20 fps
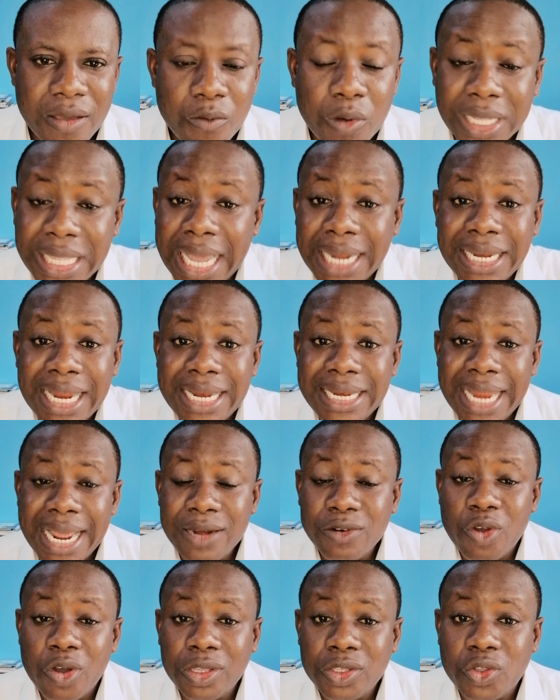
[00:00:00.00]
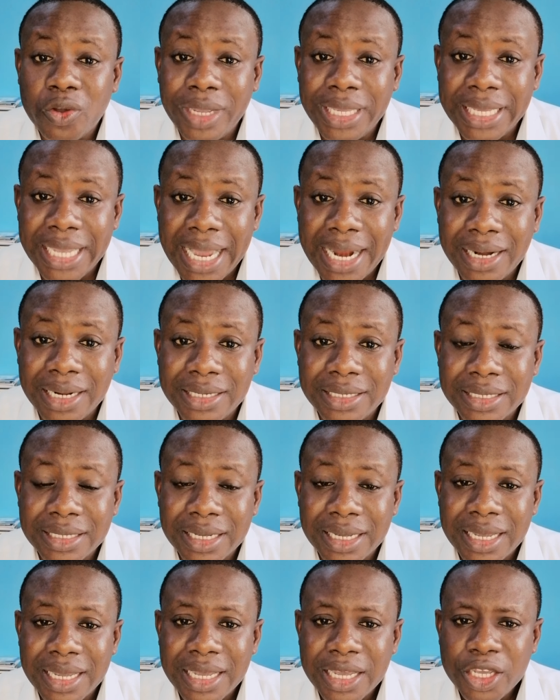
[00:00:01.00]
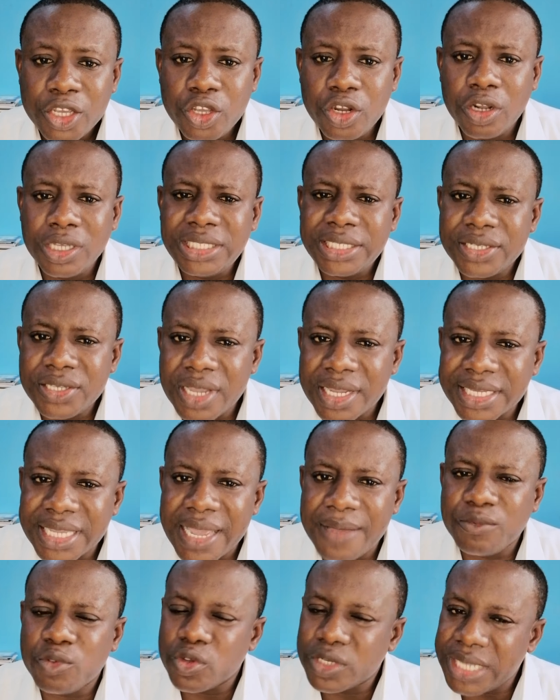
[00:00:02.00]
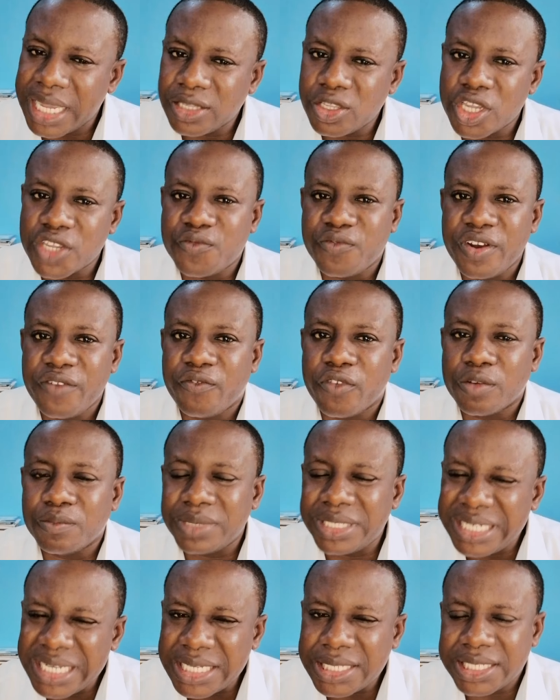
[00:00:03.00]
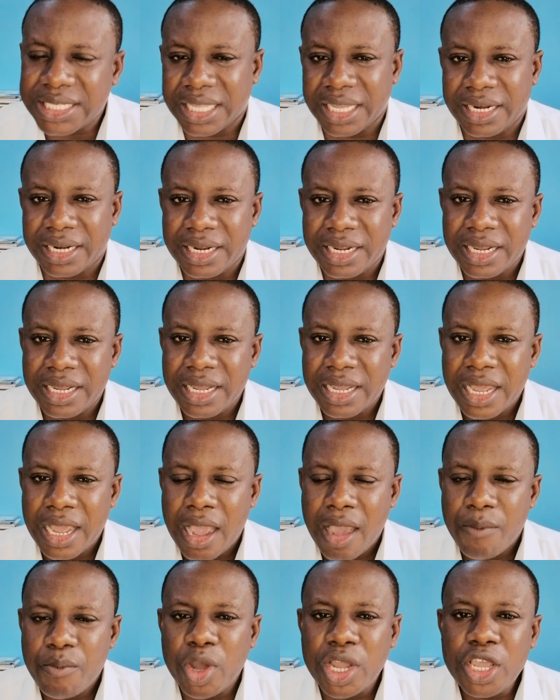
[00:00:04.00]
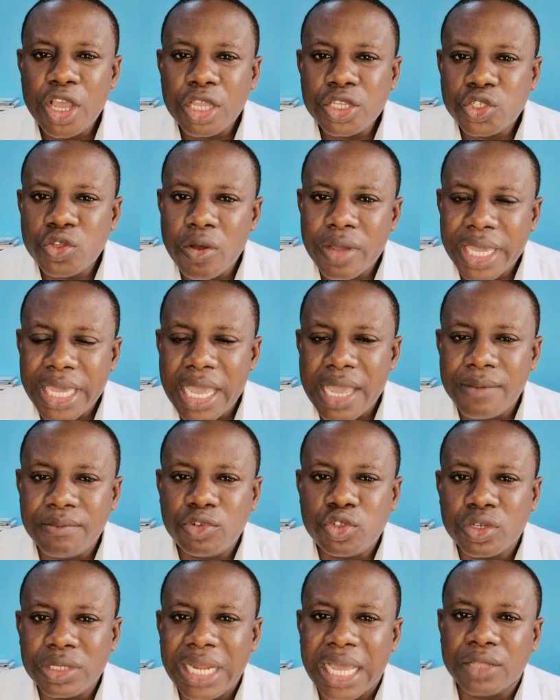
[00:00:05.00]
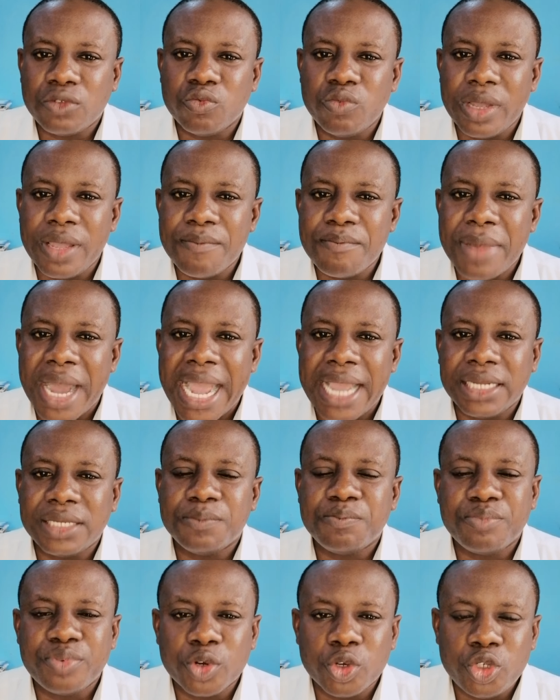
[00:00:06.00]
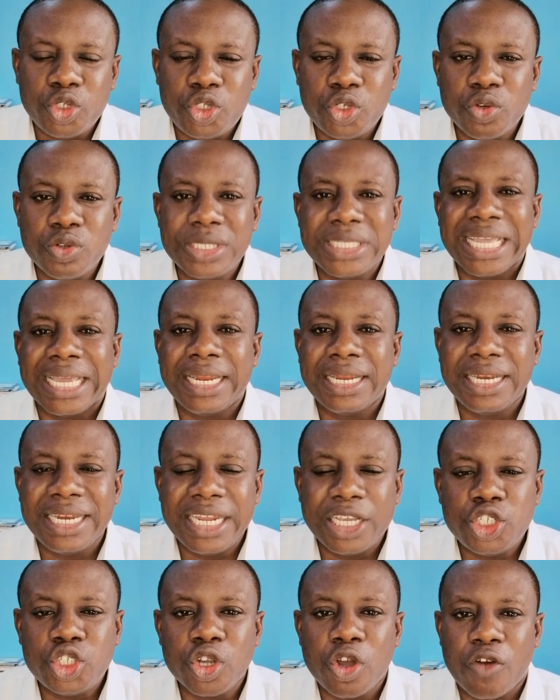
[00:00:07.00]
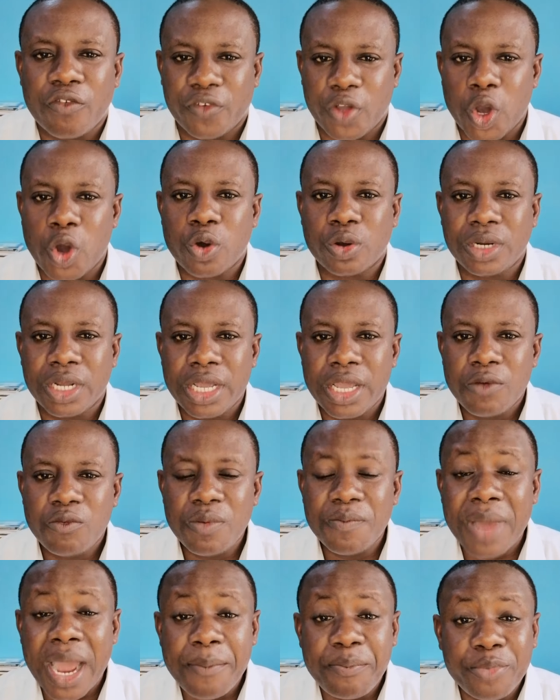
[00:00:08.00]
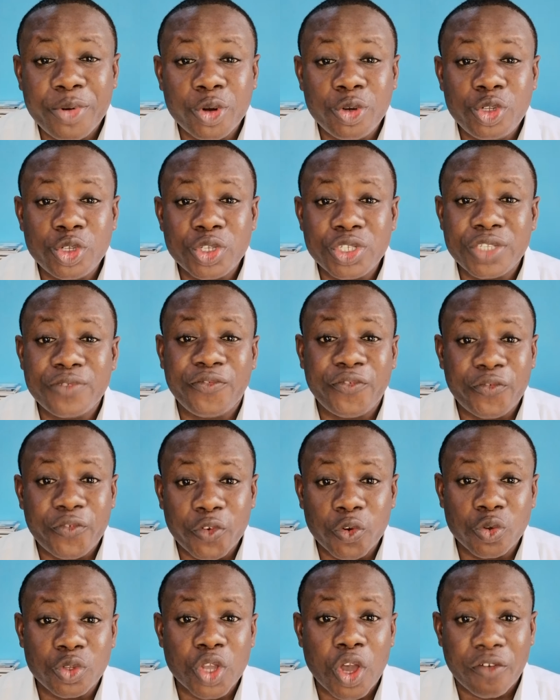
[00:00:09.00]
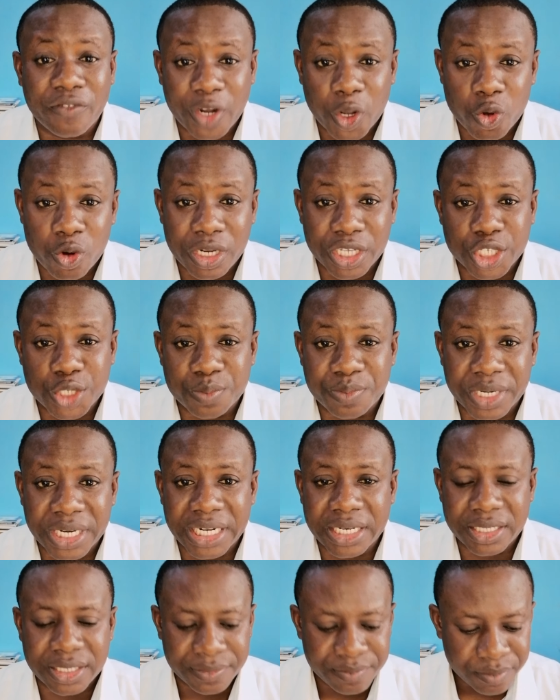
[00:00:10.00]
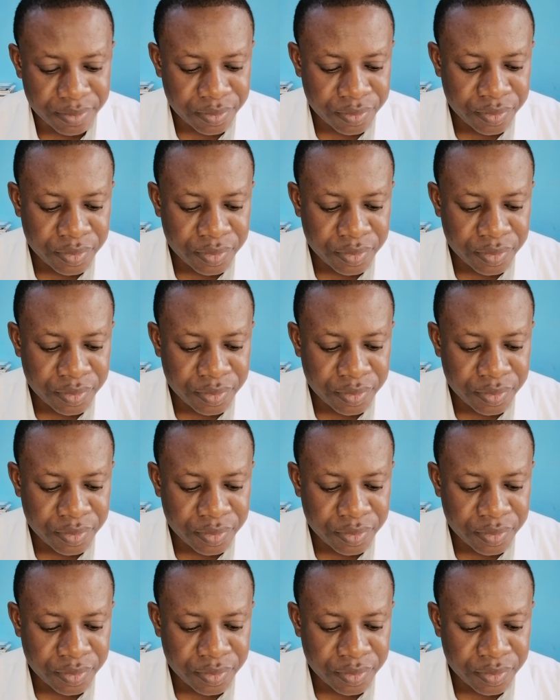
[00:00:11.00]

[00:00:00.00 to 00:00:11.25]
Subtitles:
What are they then going to inherit? You know, Jesus came to set us free from this thing. But he also came so that we might produce the nature of God. We might produce fruit of the Holy Spirit.